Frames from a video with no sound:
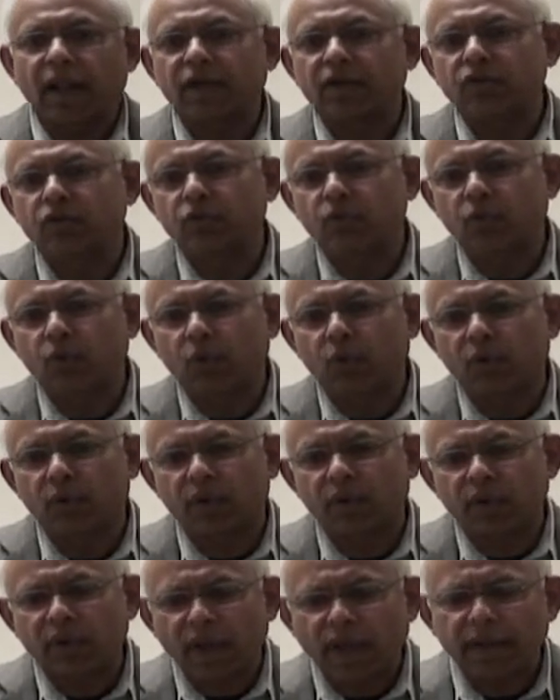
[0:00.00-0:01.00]
and you go
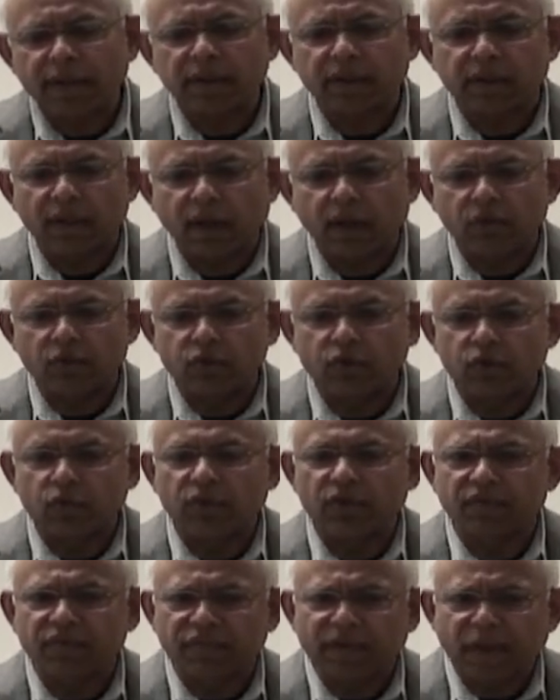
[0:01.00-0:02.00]
right down
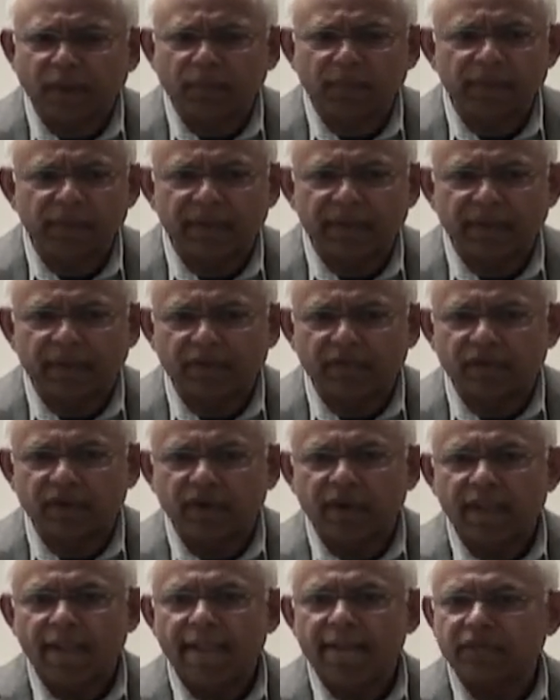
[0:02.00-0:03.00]
to a family
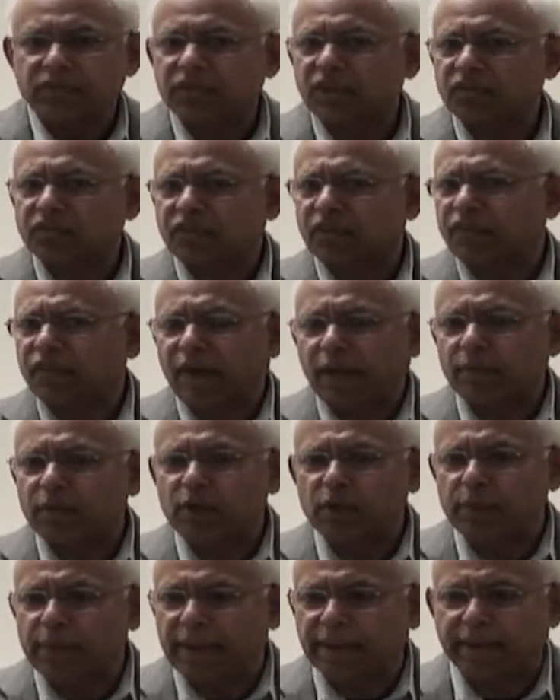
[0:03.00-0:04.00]
level, just a
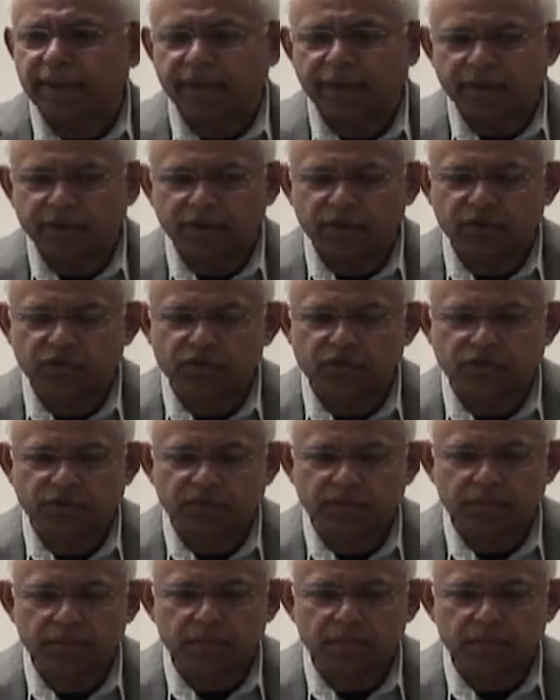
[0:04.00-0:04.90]
family making a decision.